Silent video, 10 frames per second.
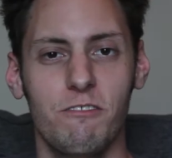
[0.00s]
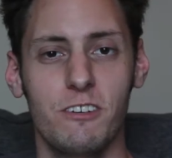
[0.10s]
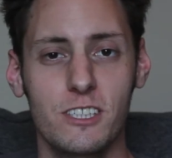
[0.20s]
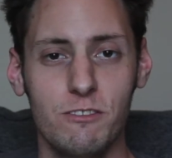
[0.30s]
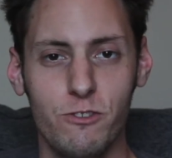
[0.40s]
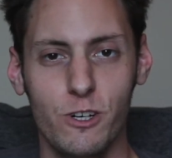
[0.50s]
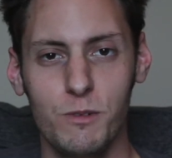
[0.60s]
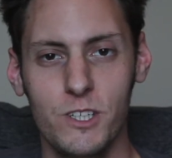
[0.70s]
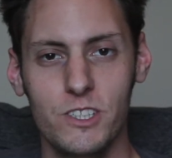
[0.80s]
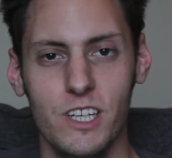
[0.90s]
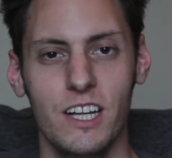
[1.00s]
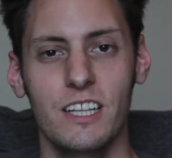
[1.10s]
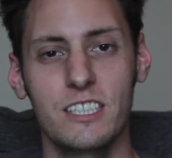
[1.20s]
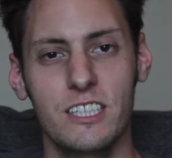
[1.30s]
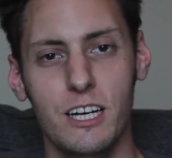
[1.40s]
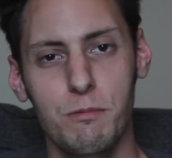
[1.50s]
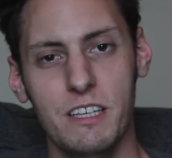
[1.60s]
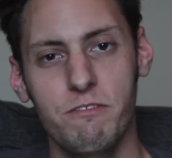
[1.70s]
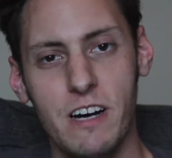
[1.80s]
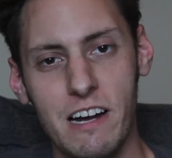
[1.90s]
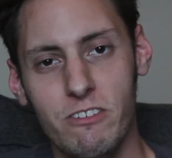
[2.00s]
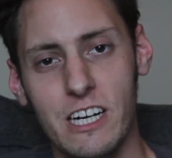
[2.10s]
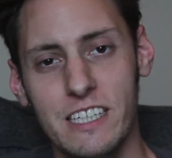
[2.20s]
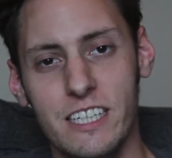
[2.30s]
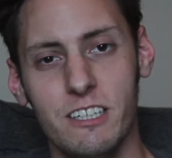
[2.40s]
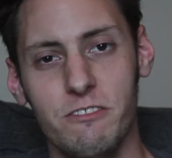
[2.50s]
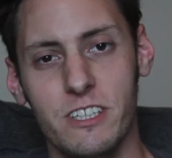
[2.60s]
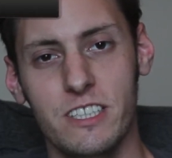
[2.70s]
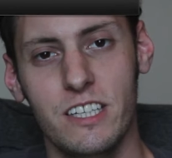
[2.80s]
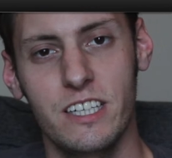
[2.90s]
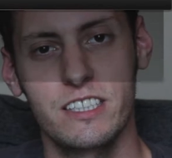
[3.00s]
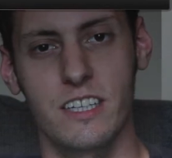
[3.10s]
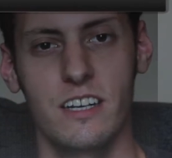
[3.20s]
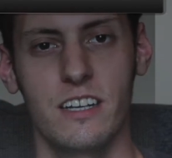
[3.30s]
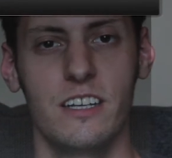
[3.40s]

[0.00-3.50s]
First and foremost, let's talk about the 5 criteria for this list.